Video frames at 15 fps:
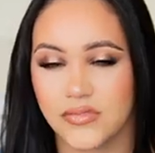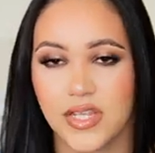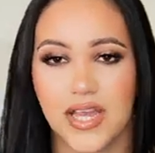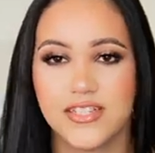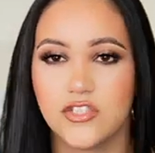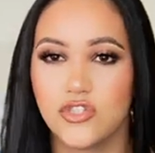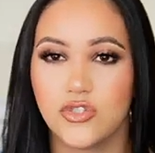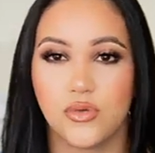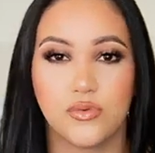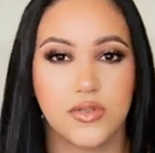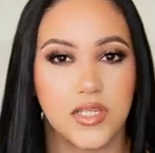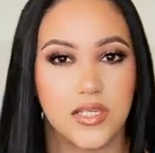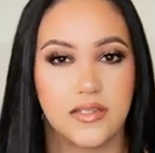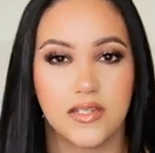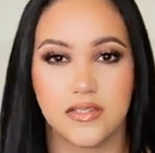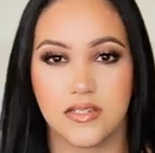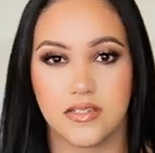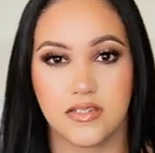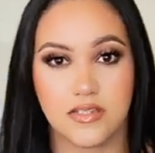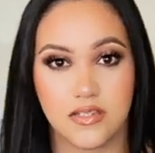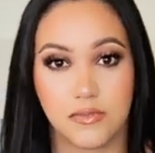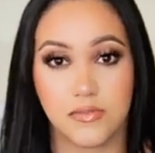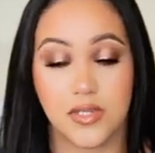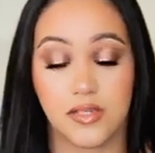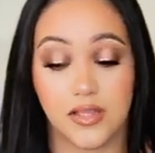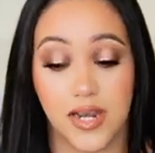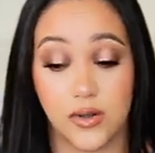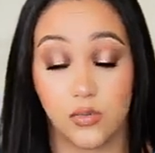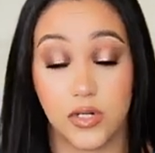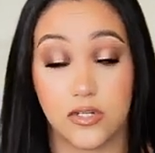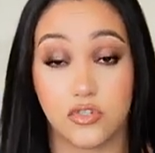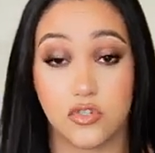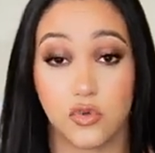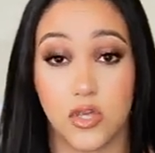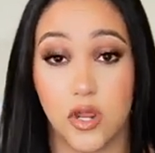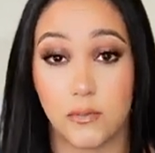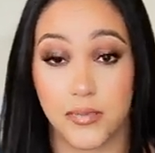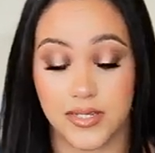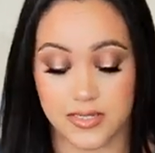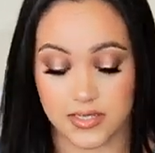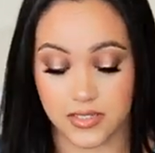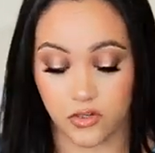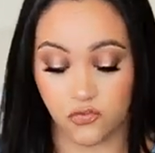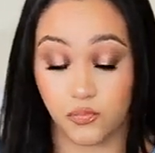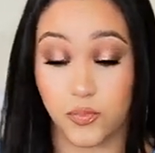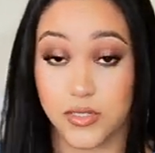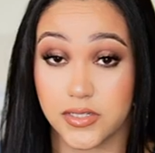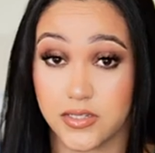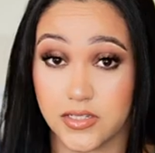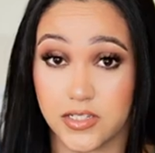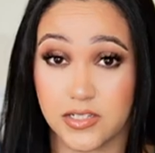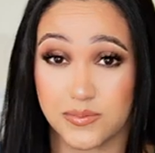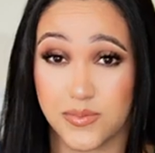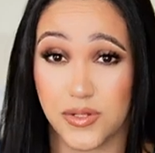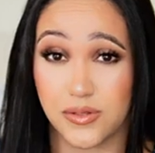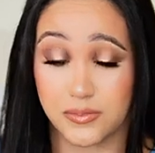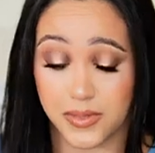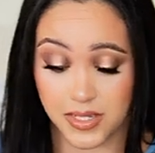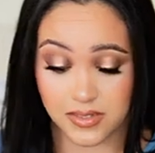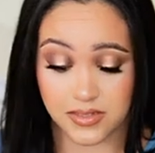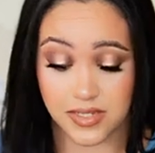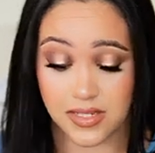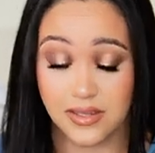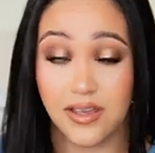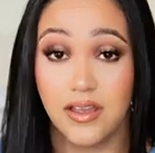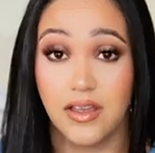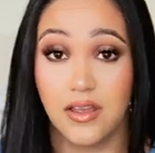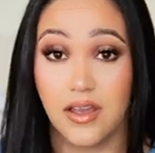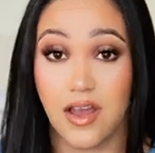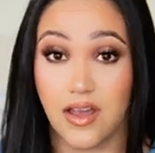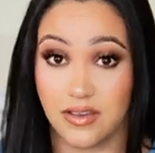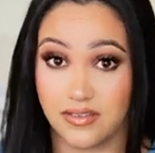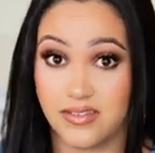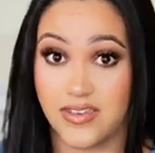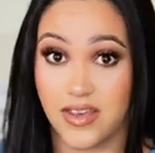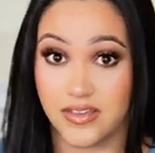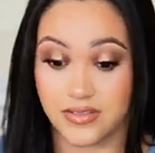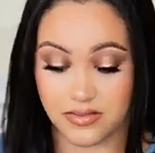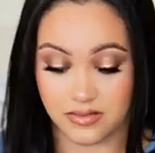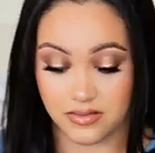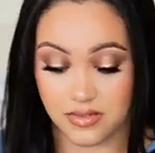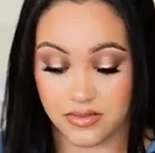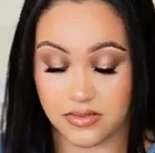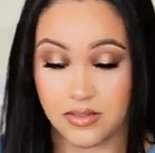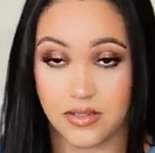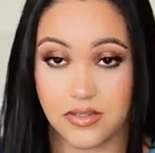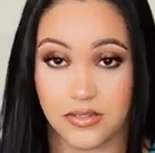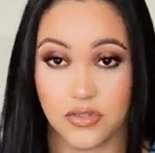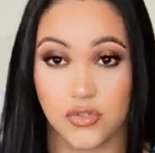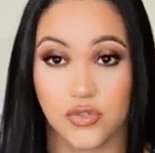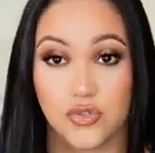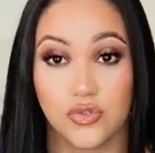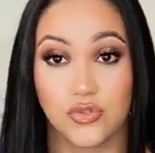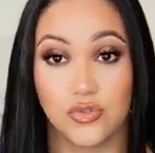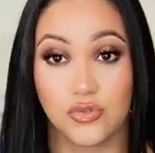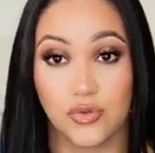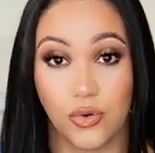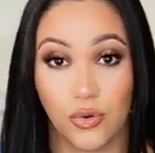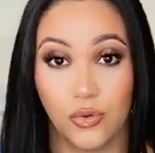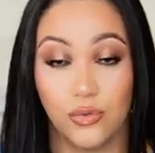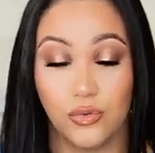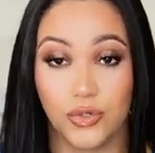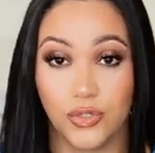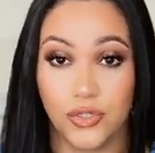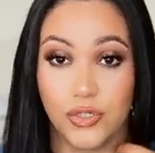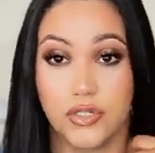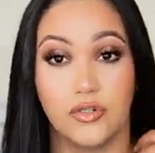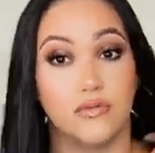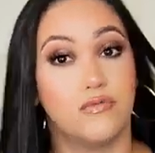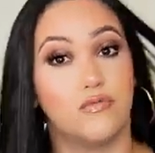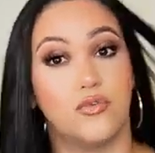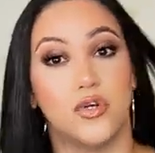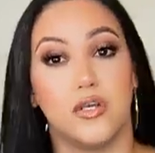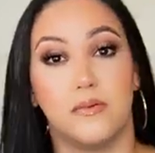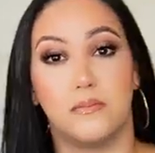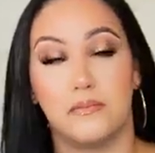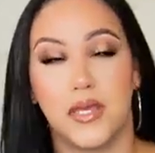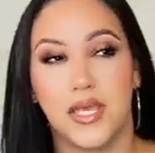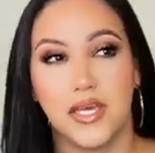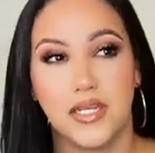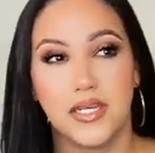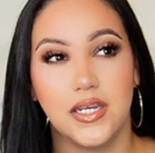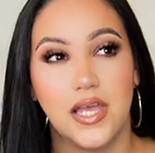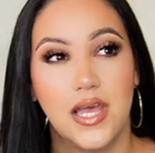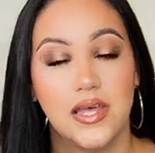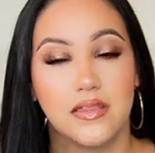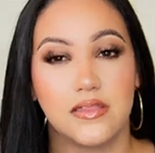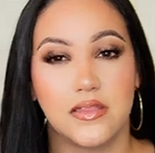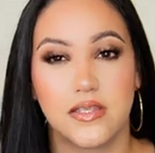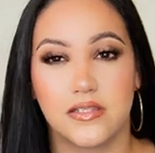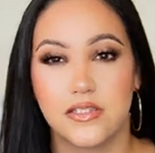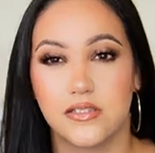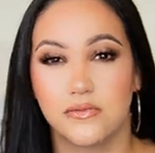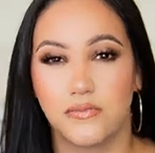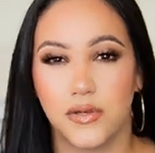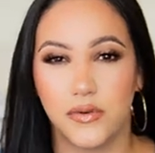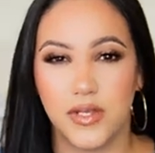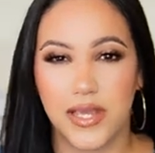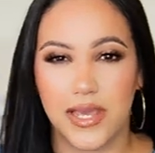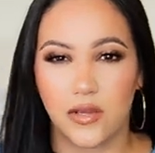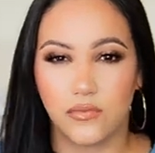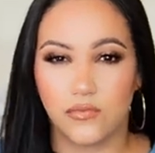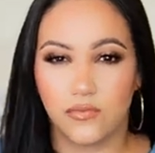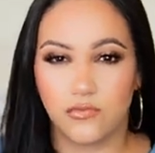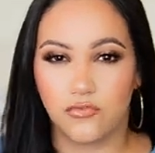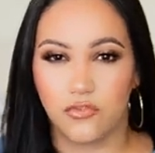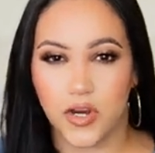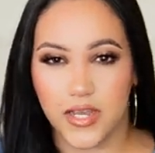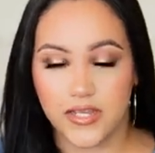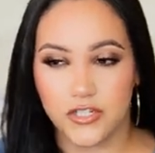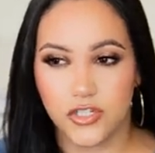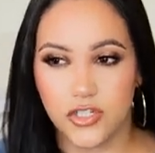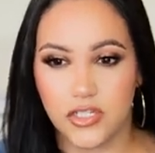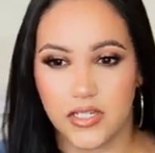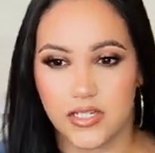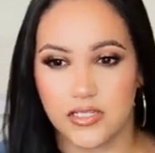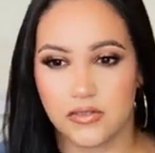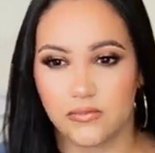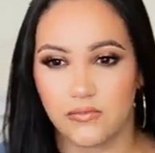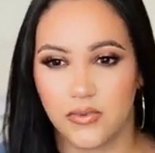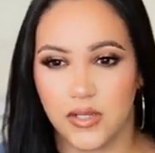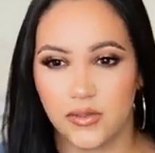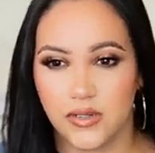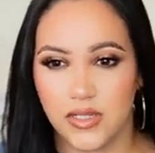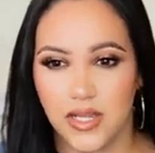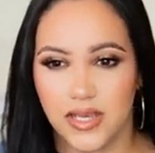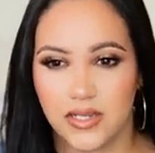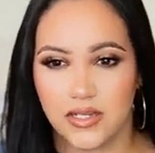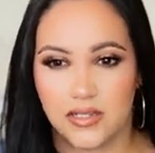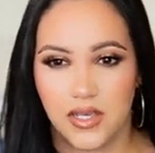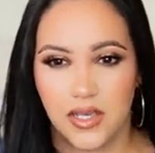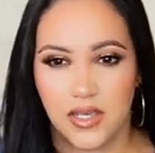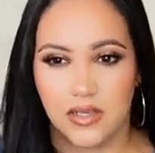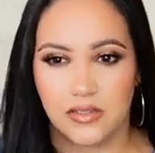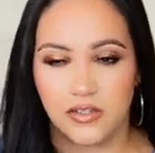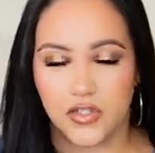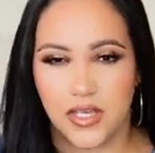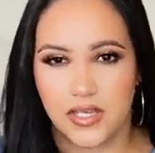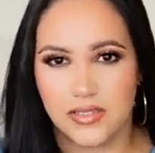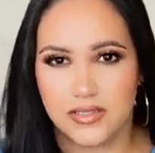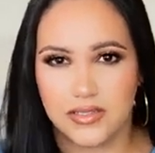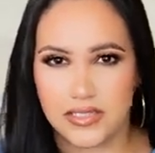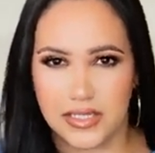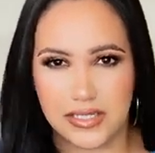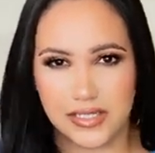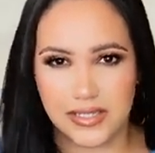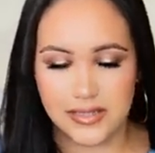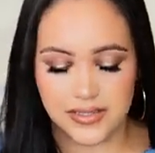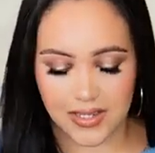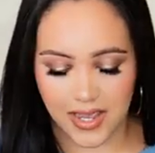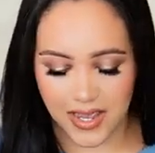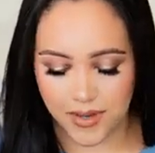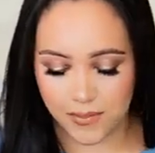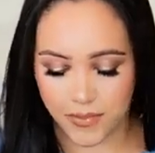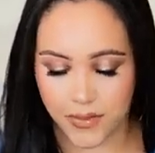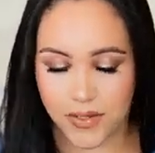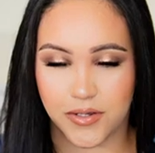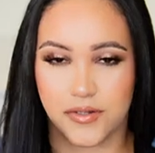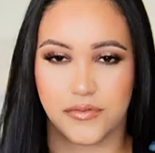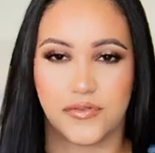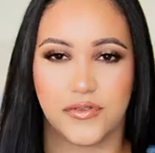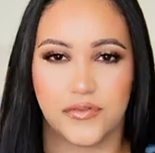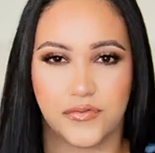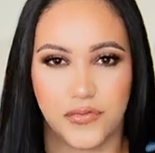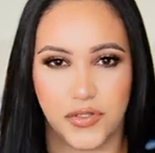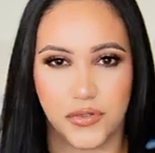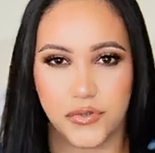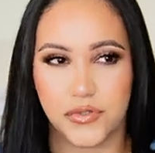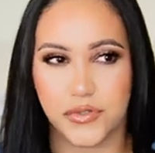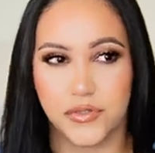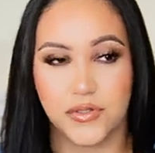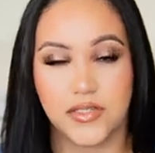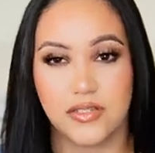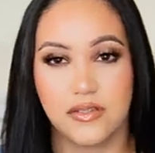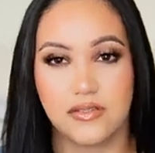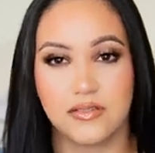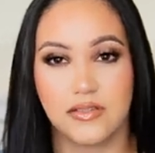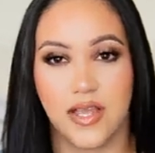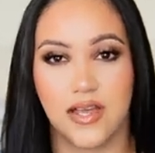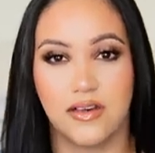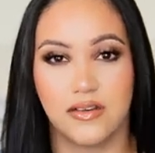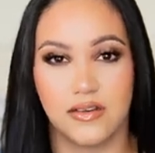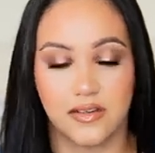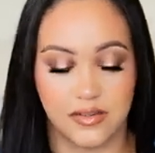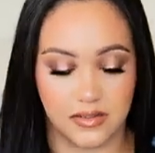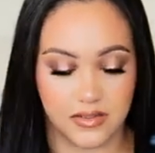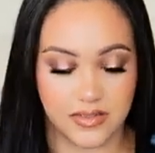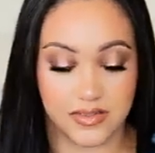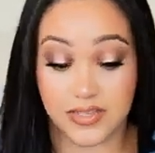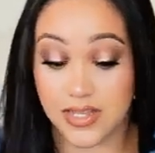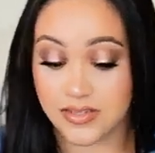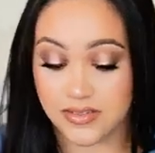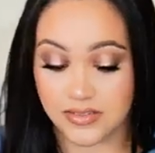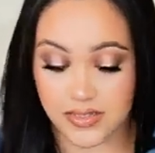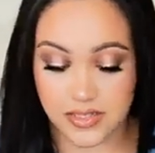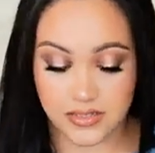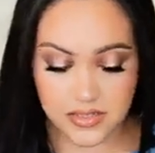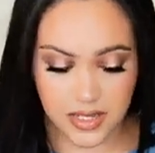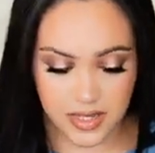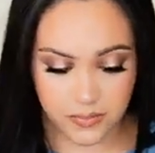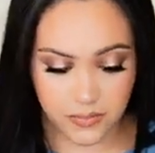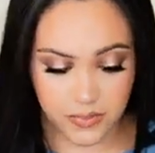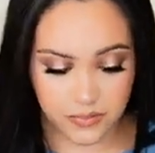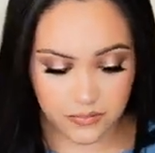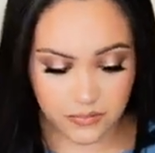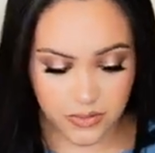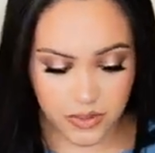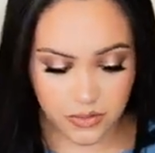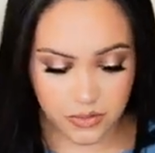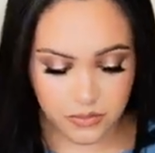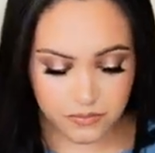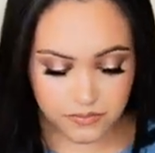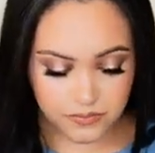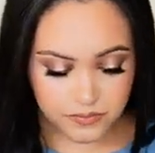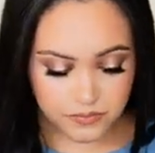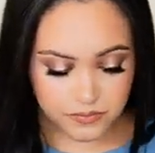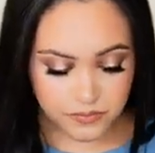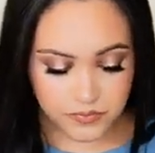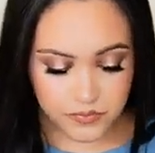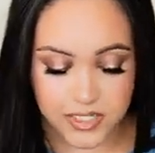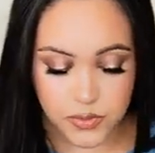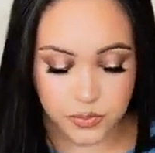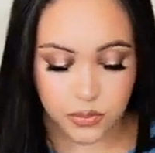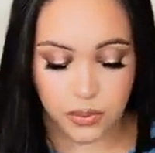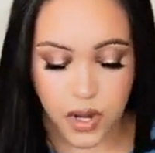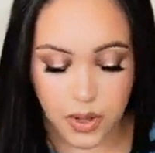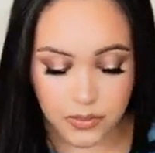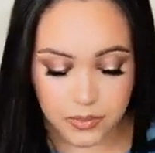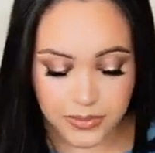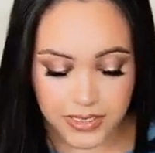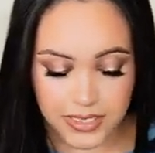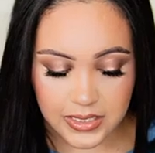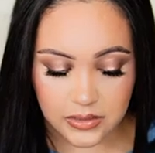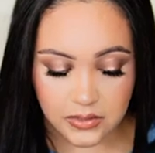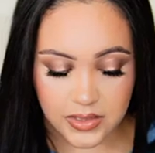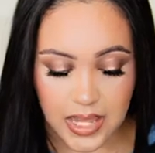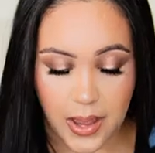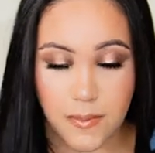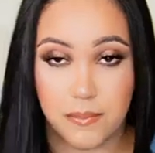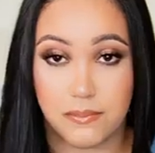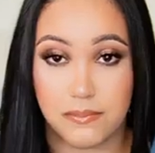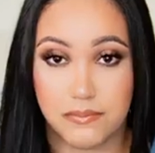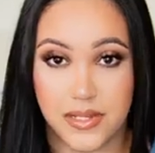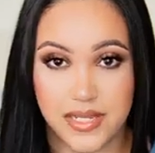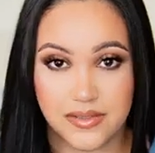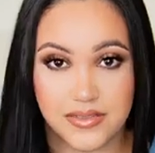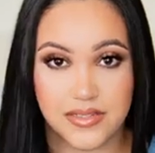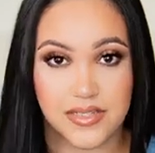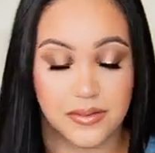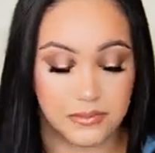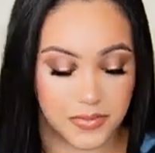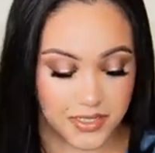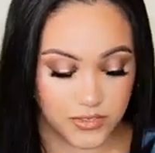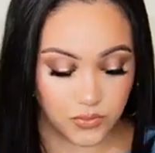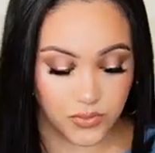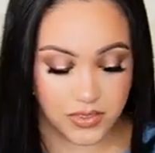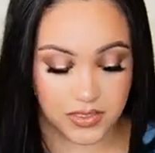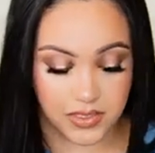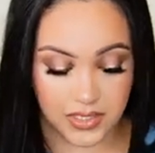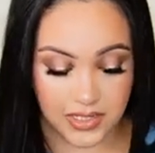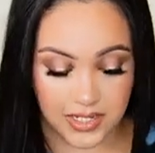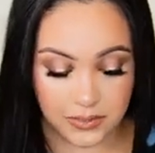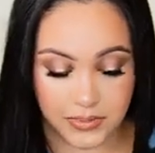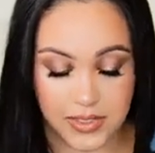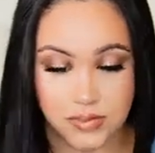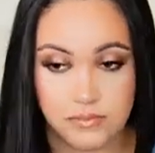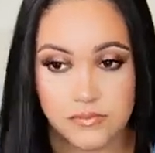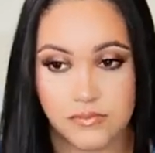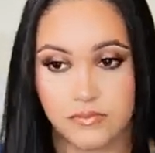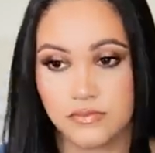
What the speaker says: I just don't think that this is something that I would enjoy on myself, but does it smell amazing? Yes, this is so good for a man. This is very like fresh. It's very like, there's like a zingy type of feel to this, like a zesty type of feel. It's probably that mint mixed with the lemon.